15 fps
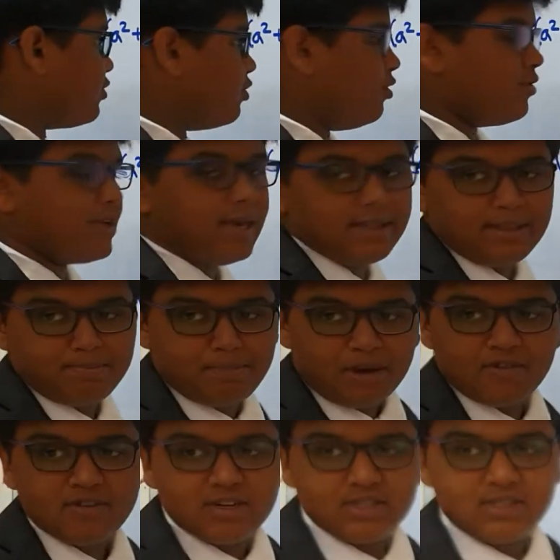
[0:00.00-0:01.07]
to look at the
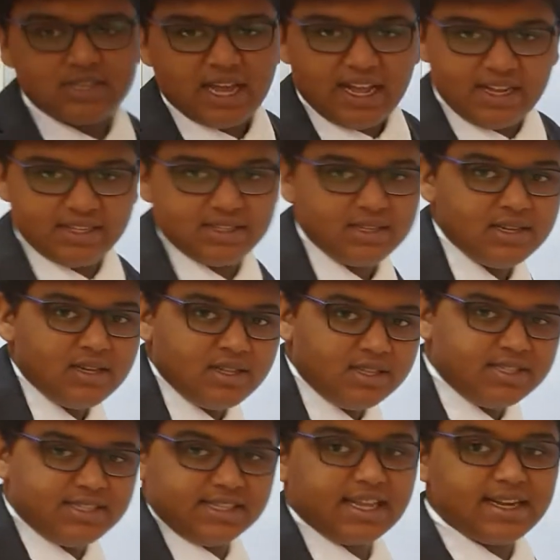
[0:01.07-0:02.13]
powers, and the
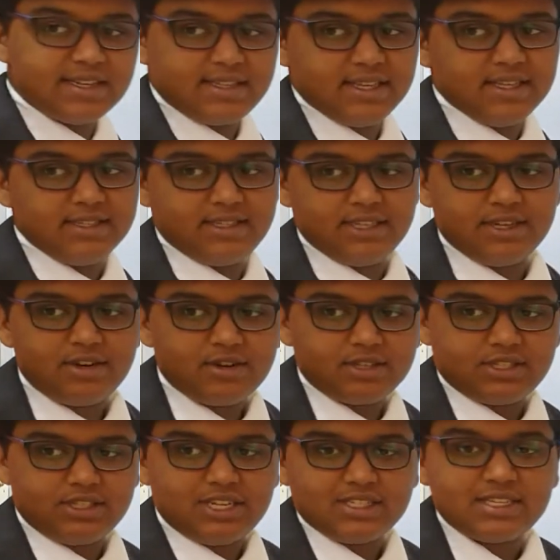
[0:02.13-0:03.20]
second thing, zeros
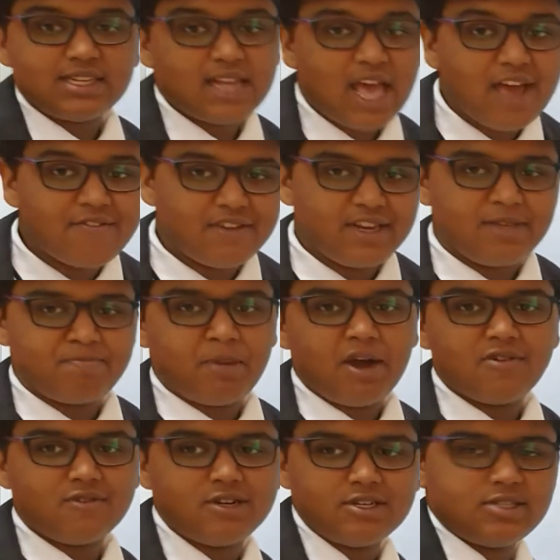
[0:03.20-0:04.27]
doesn't have any
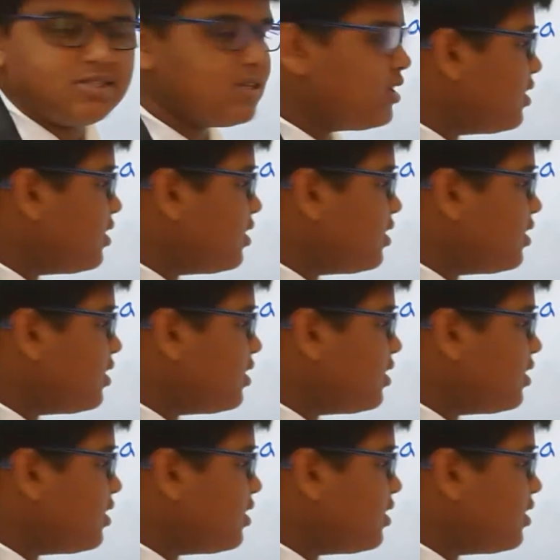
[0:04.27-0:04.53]
powers.